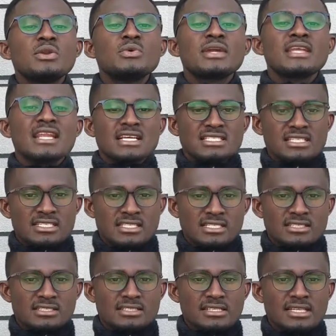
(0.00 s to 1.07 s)
looking at
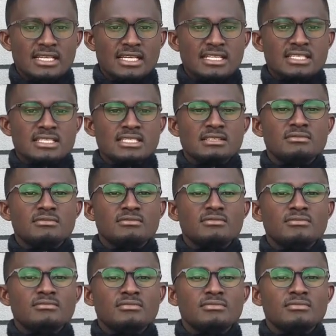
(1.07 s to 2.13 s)
it is
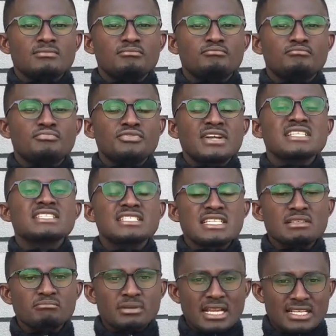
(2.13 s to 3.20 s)
breast
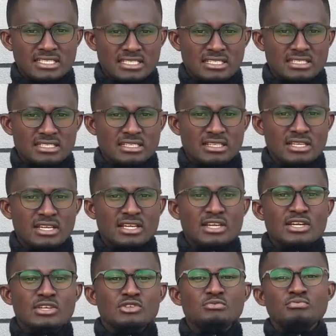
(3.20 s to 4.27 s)
implant.
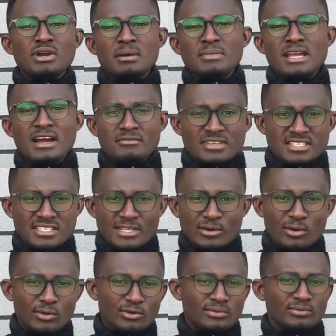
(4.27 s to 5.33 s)
You probably have a
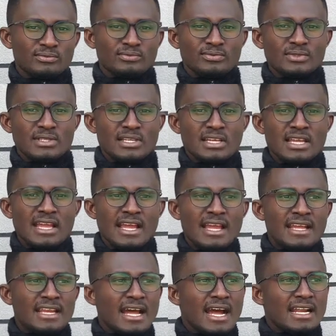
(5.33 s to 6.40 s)
silicone
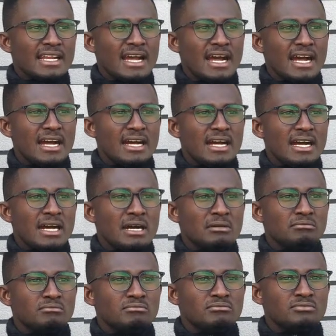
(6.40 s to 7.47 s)
and other
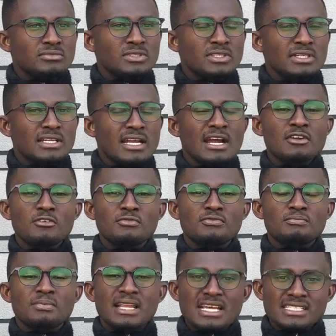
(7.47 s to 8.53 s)
kind
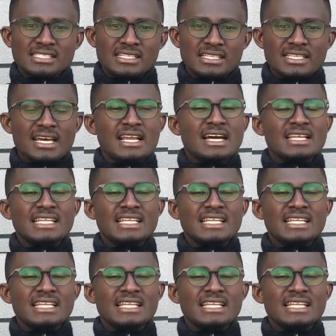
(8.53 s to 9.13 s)
of plastic that are